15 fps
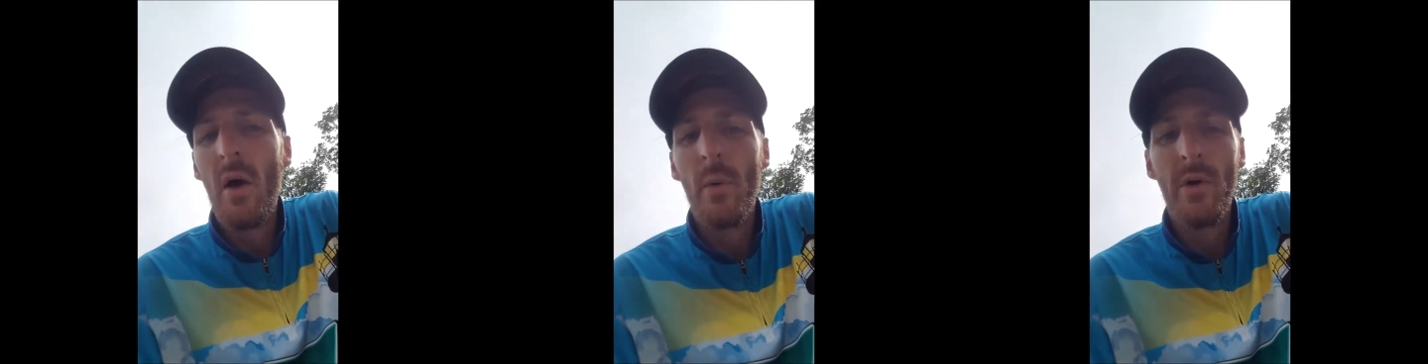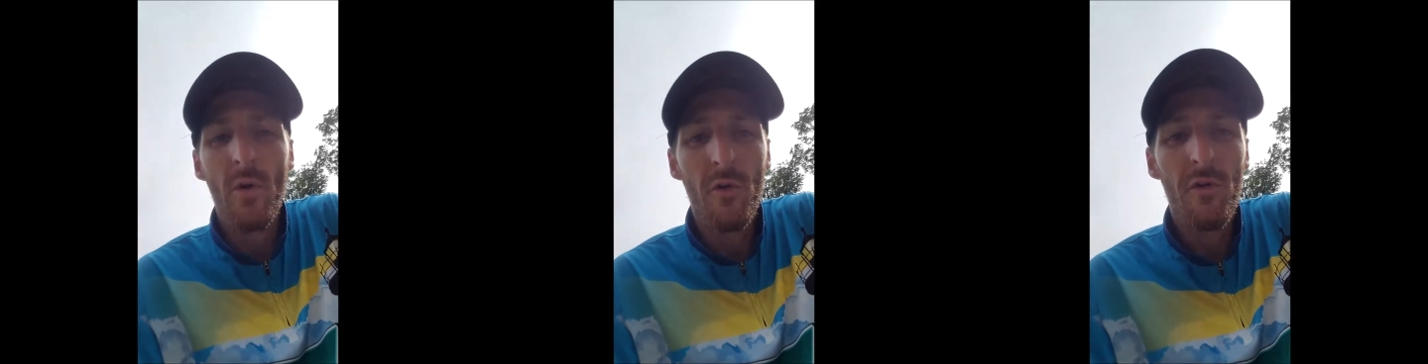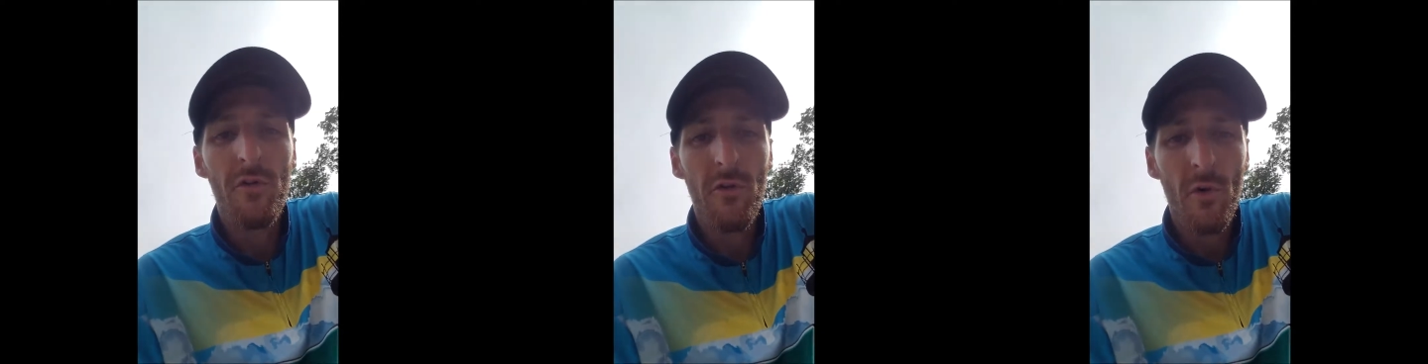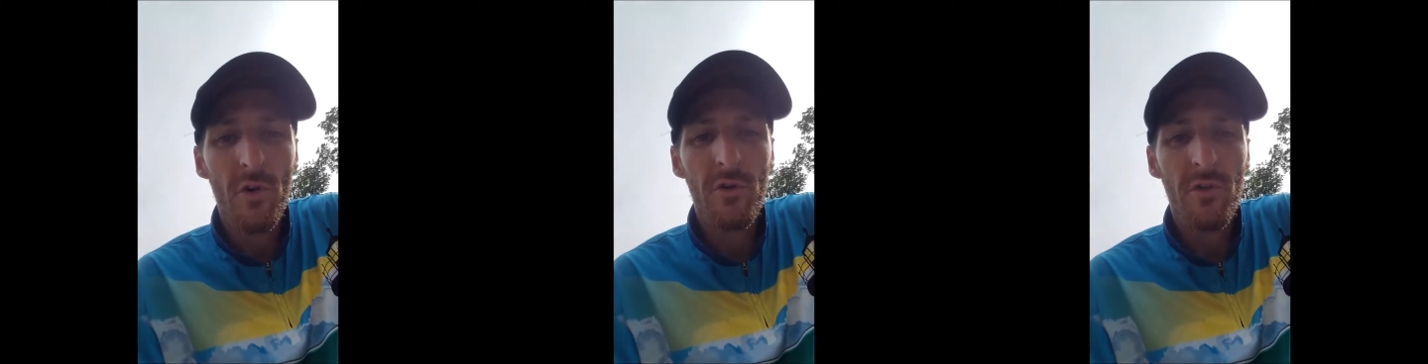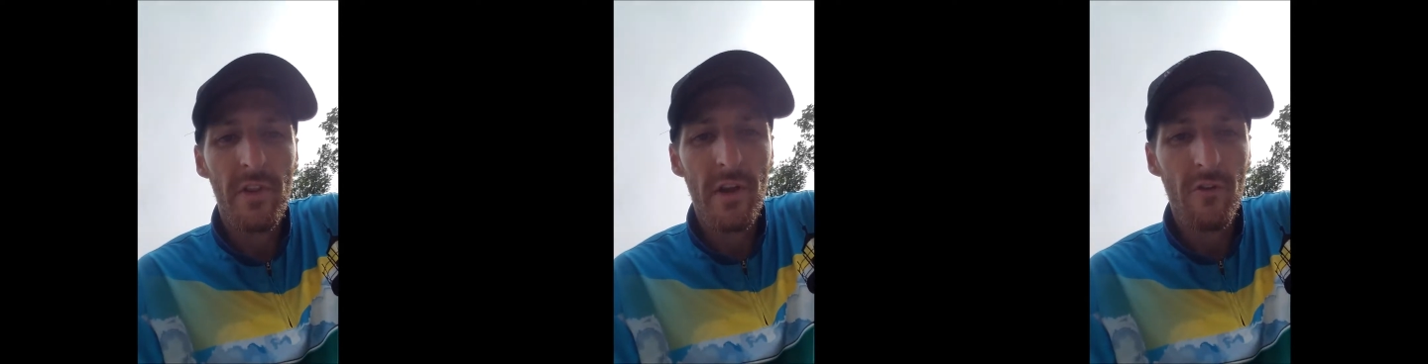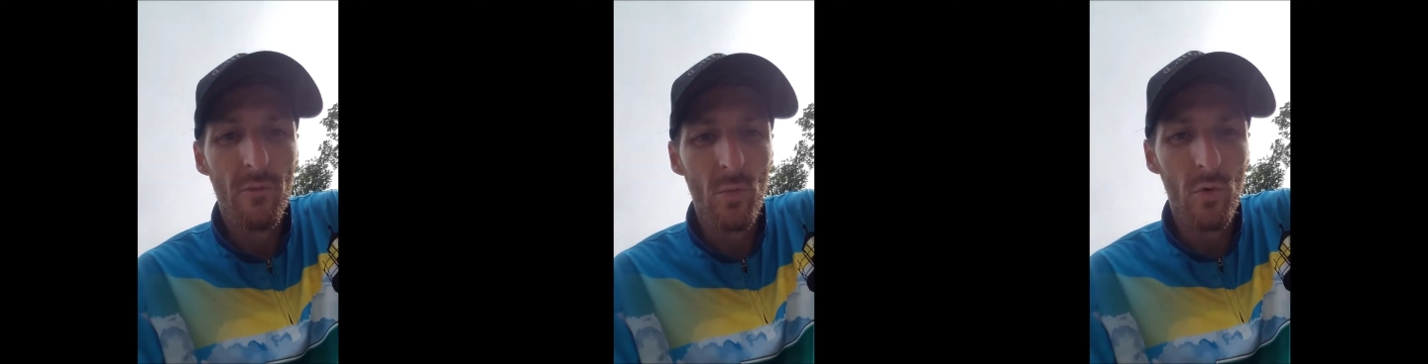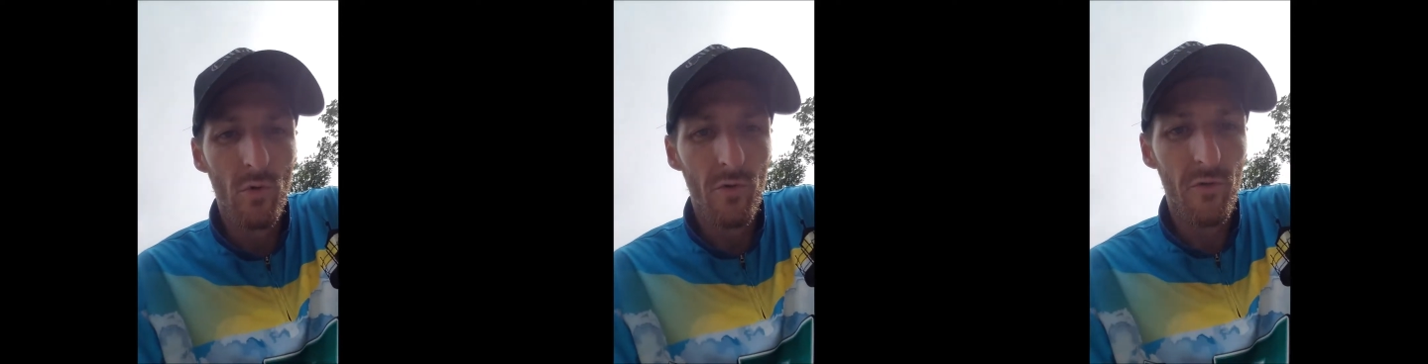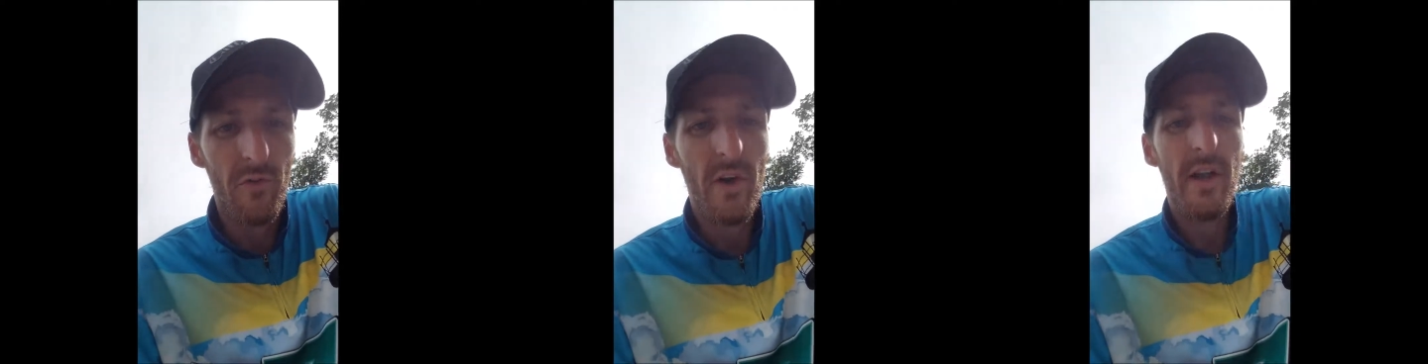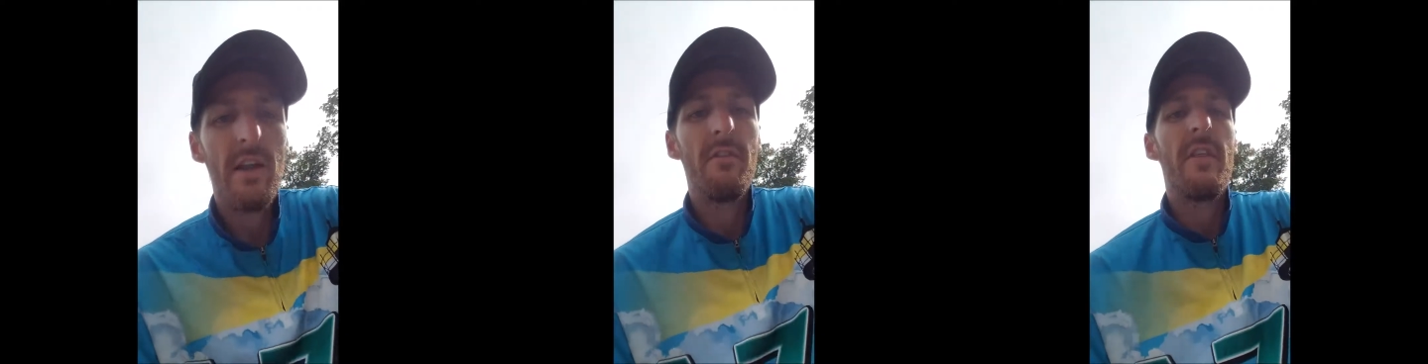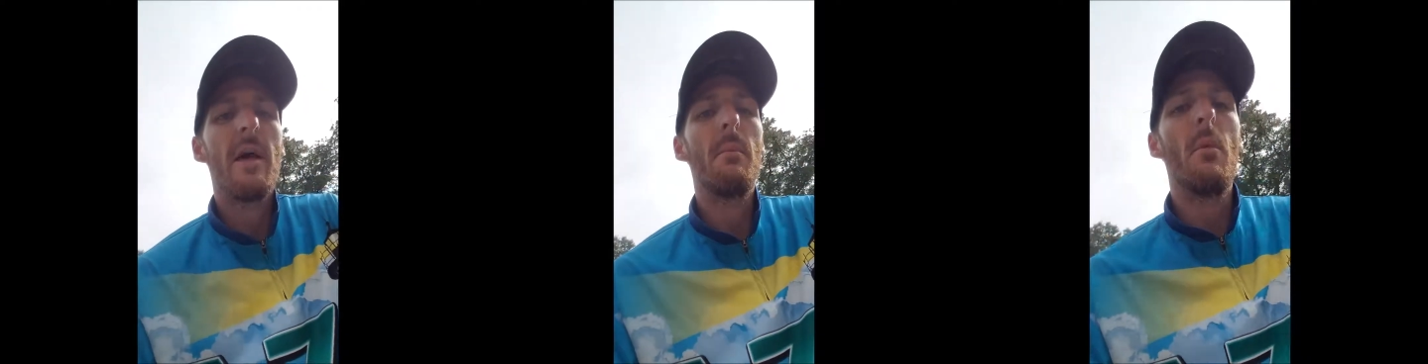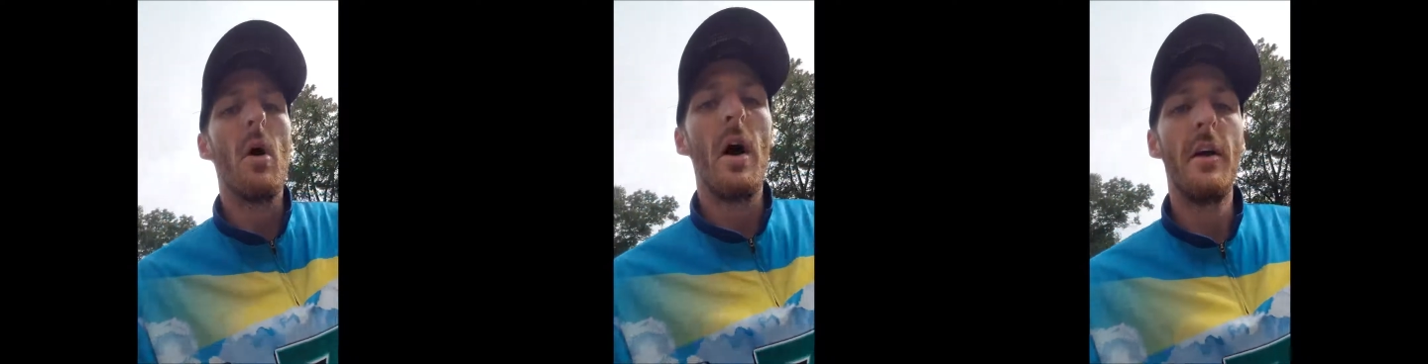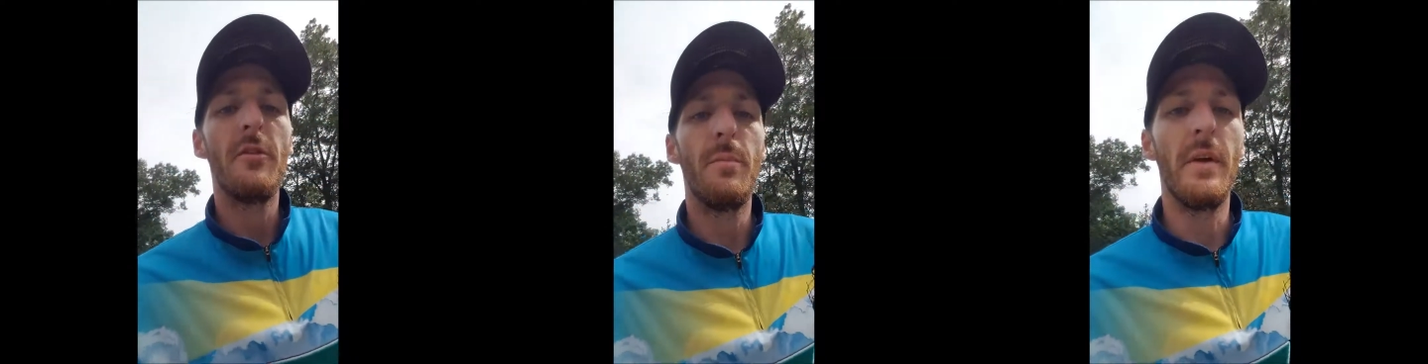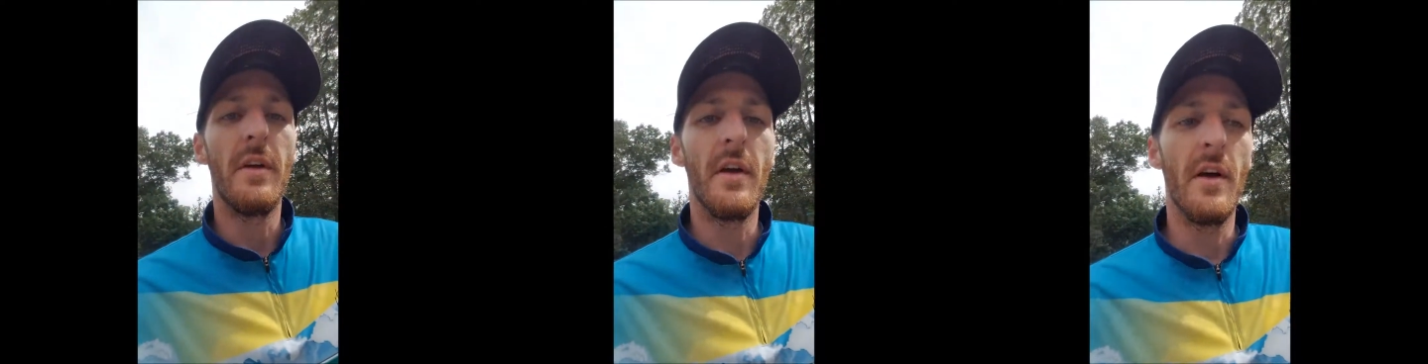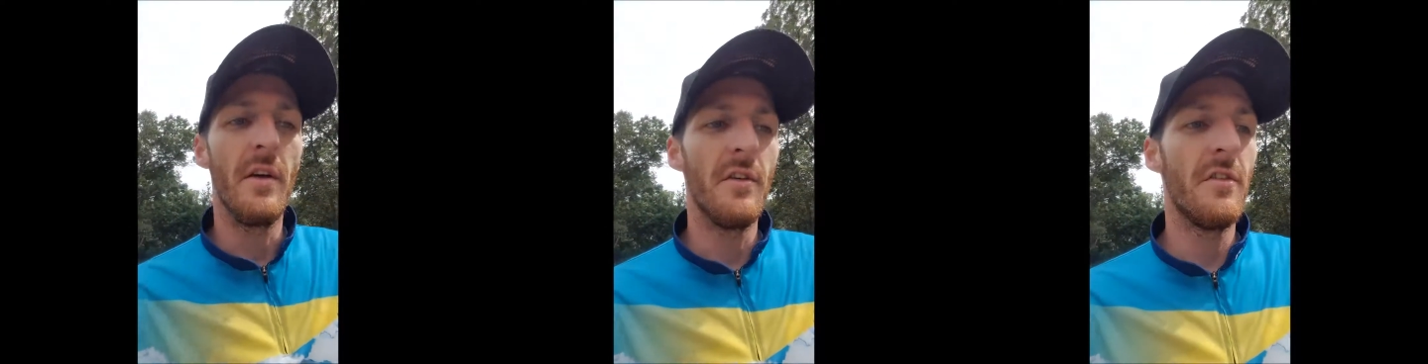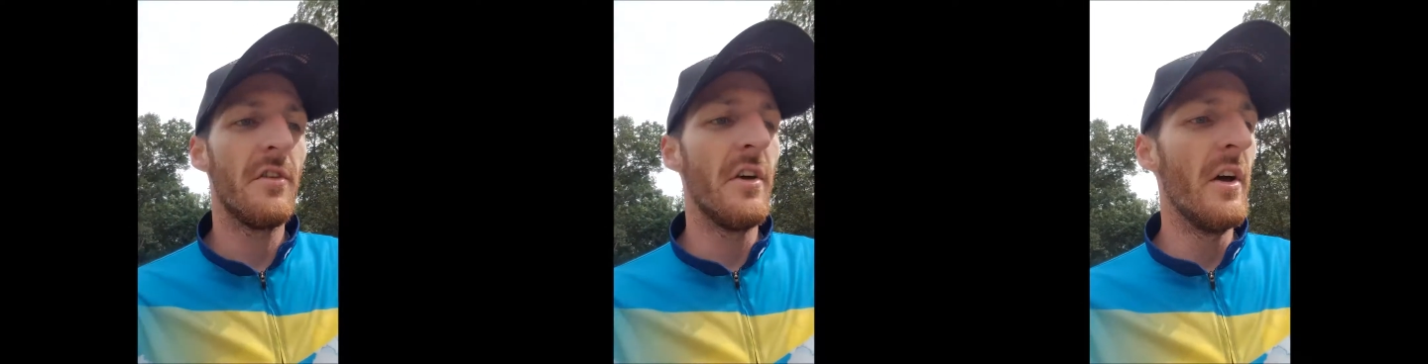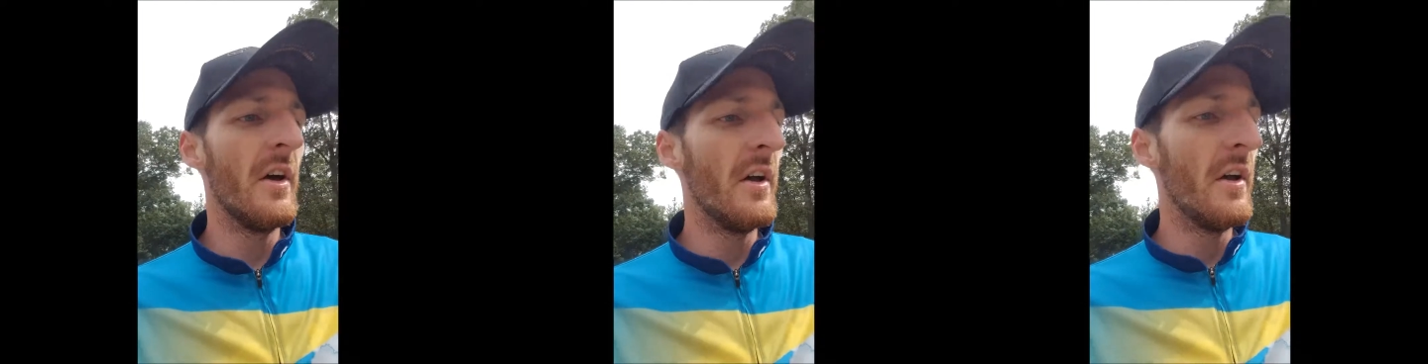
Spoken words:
We don't forcefully remove any of that moss because